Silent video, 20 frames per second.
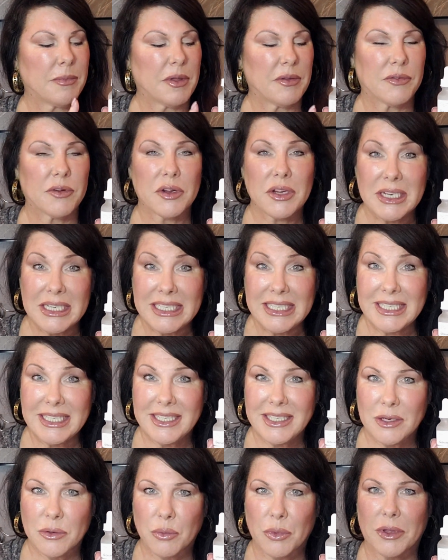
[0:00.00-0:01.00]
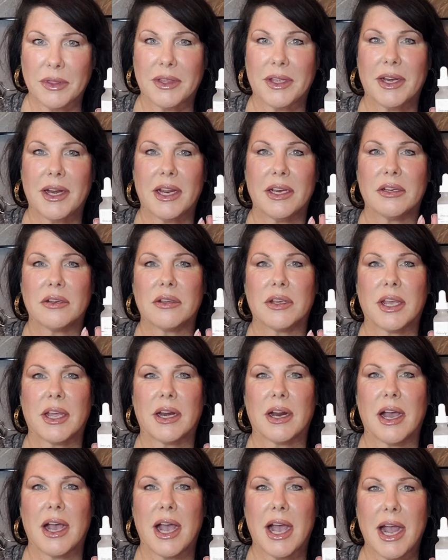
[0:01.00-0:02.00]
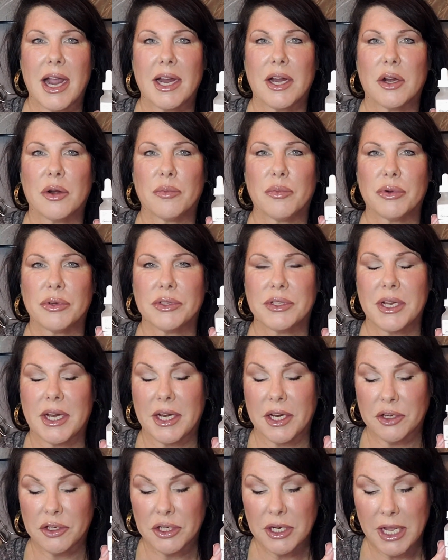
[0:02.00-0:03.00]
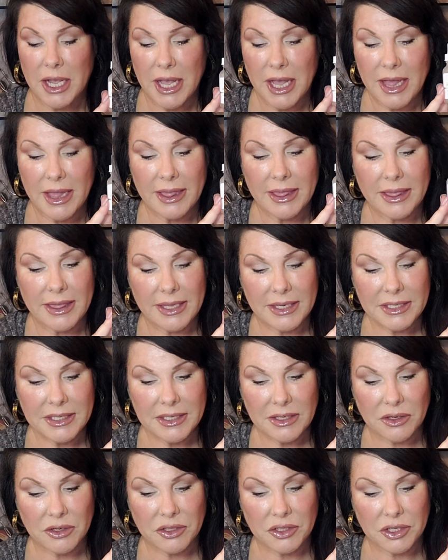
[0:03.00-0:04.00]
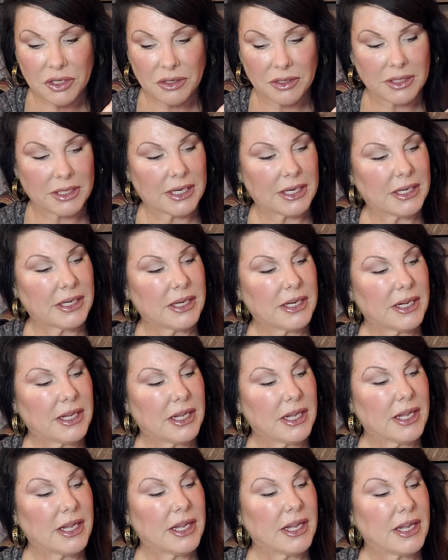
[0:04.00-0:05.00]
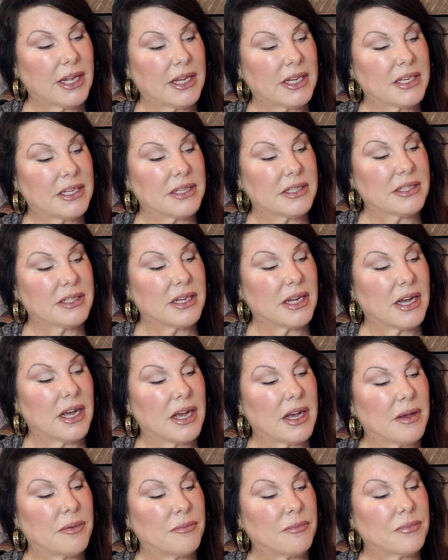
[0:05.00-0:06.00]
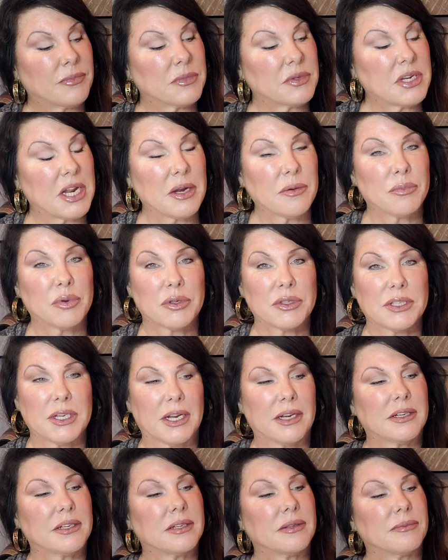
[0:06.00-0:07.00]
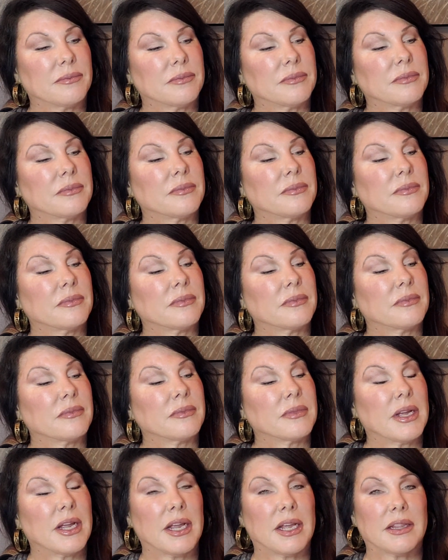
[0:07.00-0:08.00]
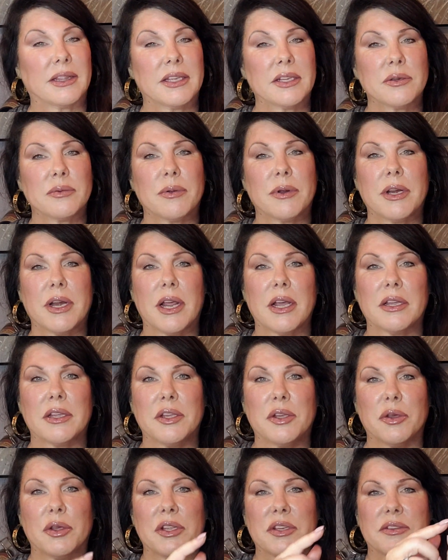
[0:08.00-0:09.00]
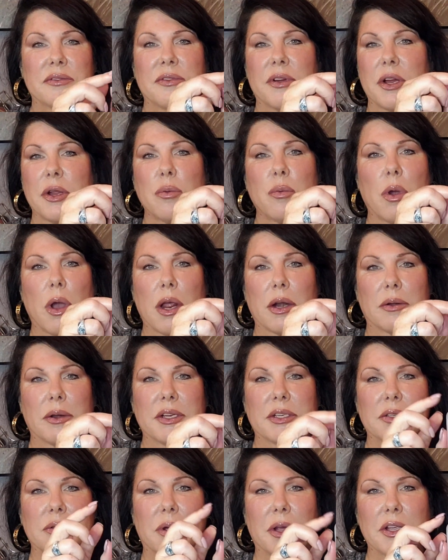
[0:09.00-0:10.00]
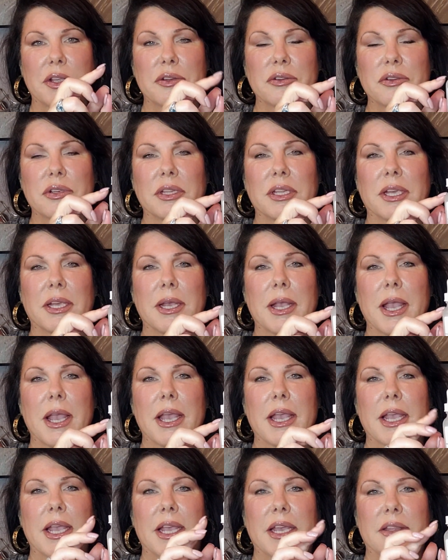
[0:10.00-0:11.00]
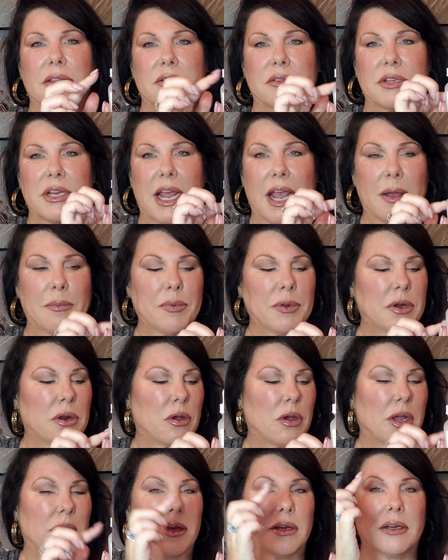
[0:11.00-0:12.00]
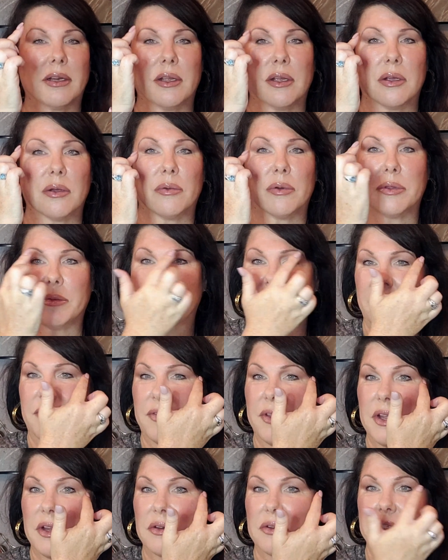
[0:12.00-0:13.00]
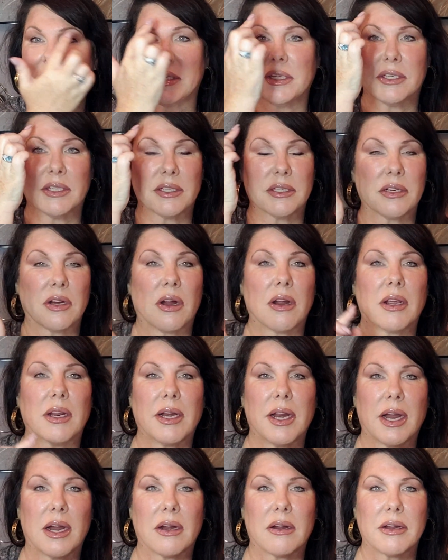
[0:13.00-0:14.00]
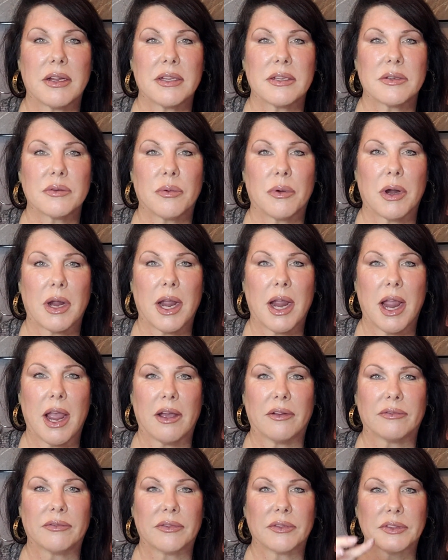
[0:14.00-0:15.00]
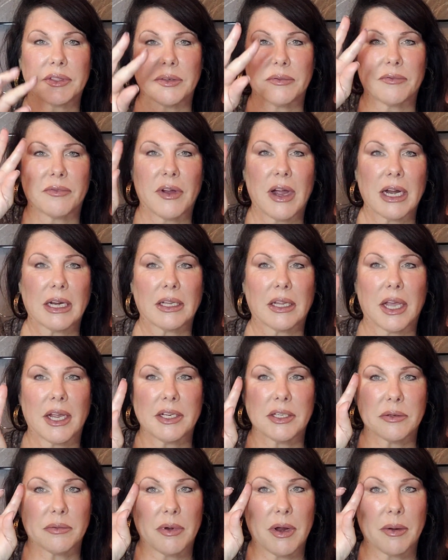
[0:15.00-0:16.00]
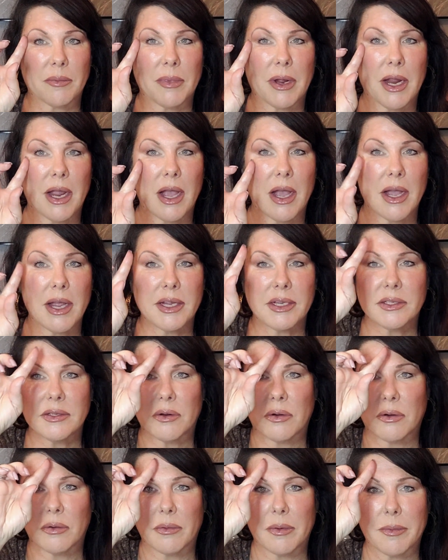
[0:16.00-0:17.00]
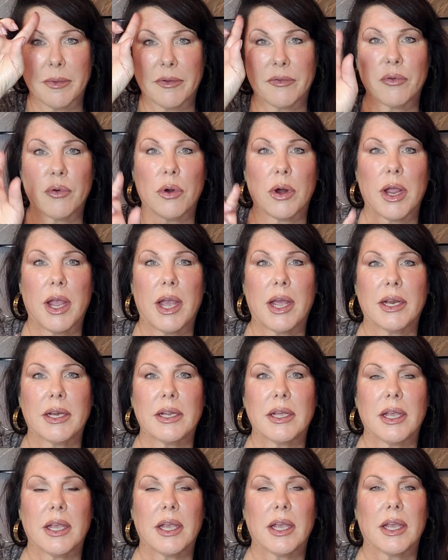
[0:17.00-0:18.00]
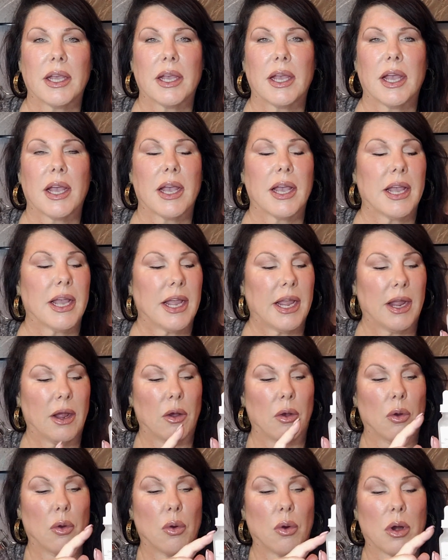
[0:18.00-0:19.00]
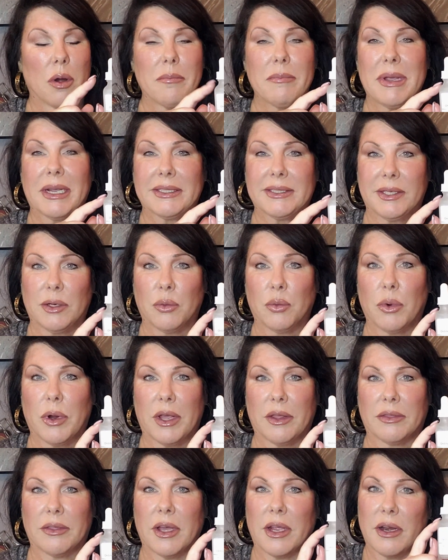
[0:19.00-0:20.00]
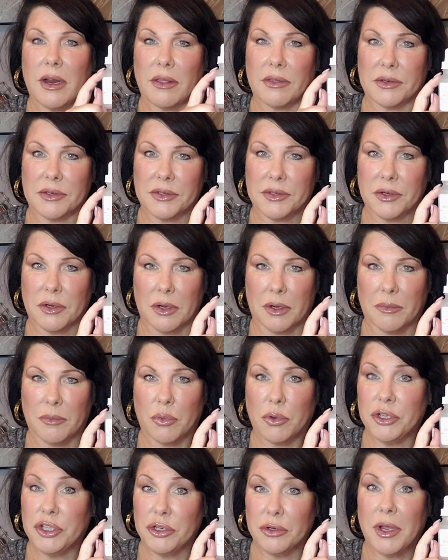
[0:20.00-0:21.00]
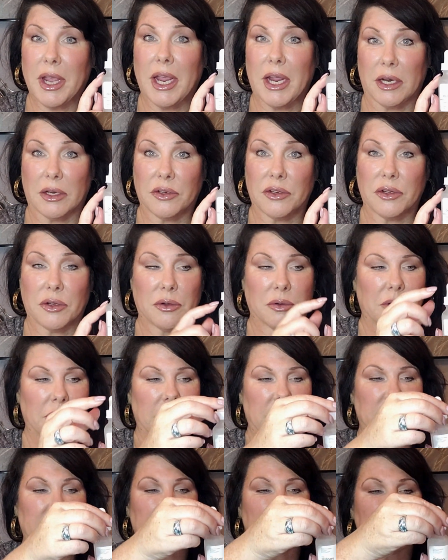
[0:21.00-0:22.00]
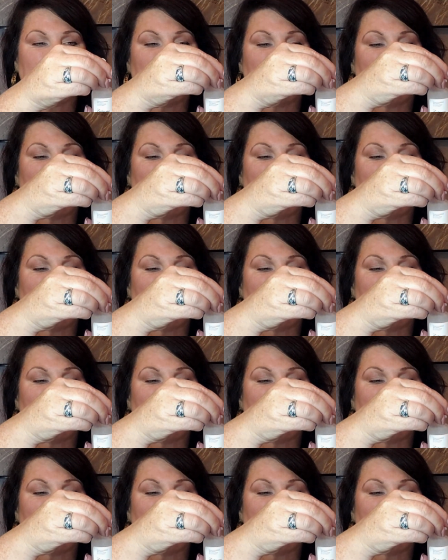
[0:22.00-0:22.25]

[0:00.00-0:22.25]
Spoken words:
if you're consistent with it and you get a higher percentage. This Argireline is 10%, and this one is very watery, so I usually either tap it on with my fingers into the target areas where I have some fine lines around my eyes or on my forehead, or mix it with another serum, which you can do. These